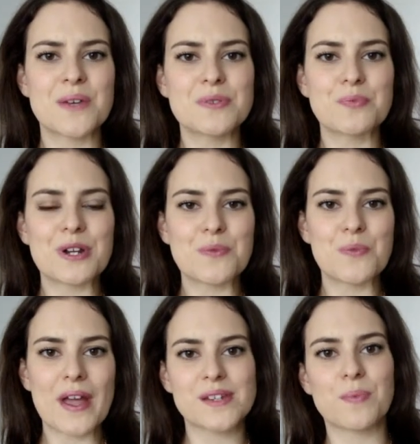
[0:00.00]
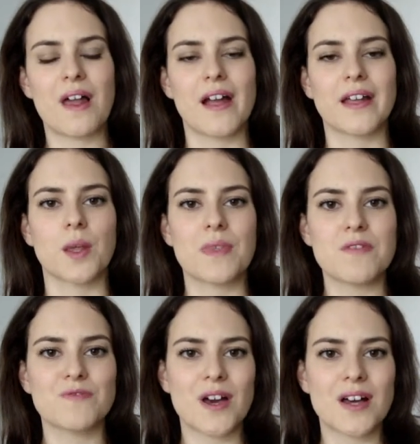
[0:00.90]
It was pretty weird applying them.
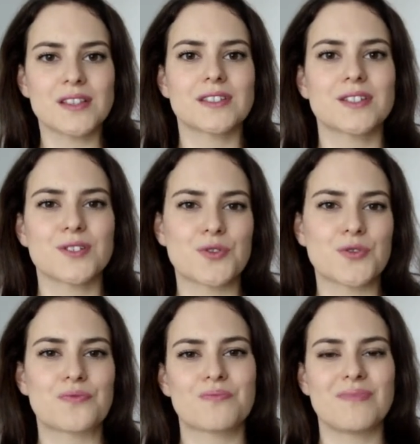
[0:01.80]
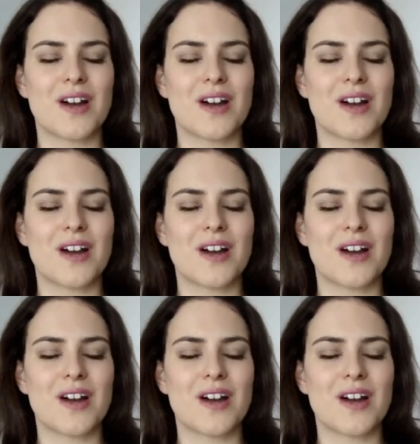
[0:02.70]
They felt sort of,